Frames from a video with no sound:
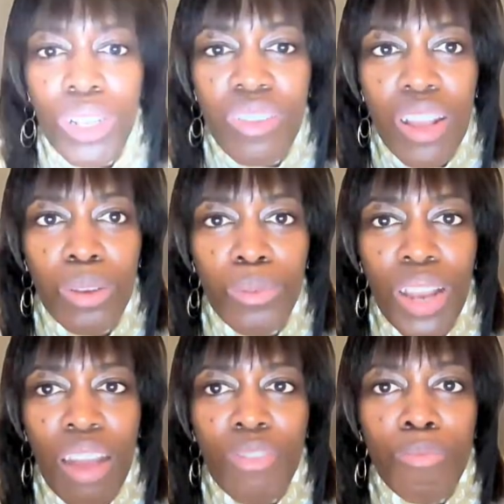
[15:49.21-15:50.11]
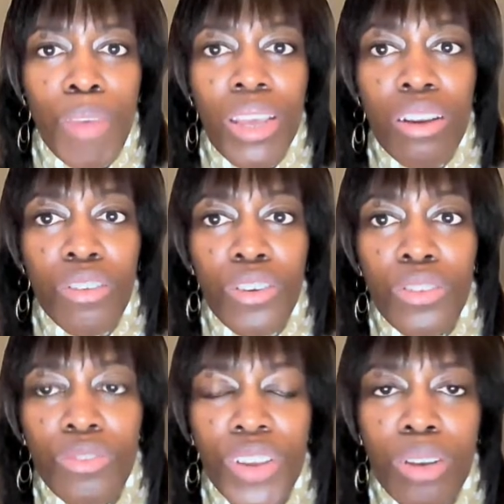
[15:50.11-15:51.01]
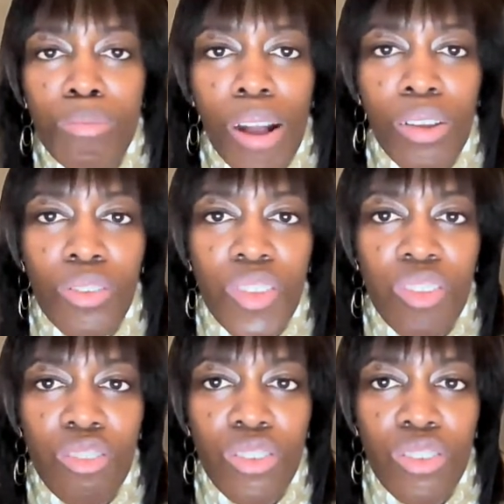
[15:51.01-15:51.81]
So we decided we'd have to make our own venom models.